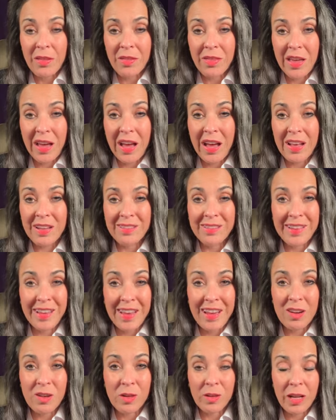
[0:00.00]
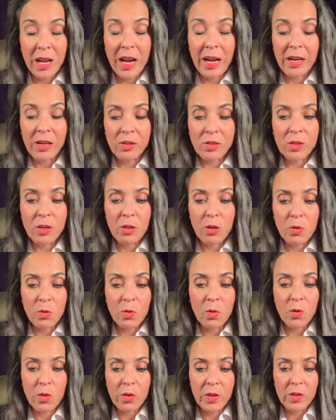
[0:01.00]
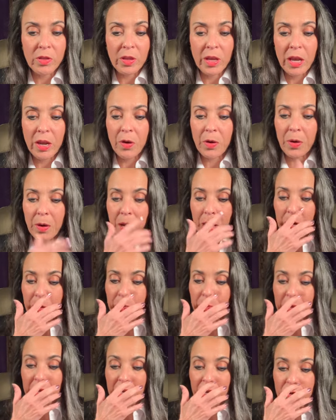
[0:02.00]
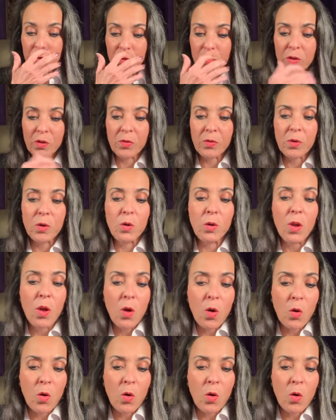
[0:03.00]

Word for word: that they are lying to you, or that they are not being truthful,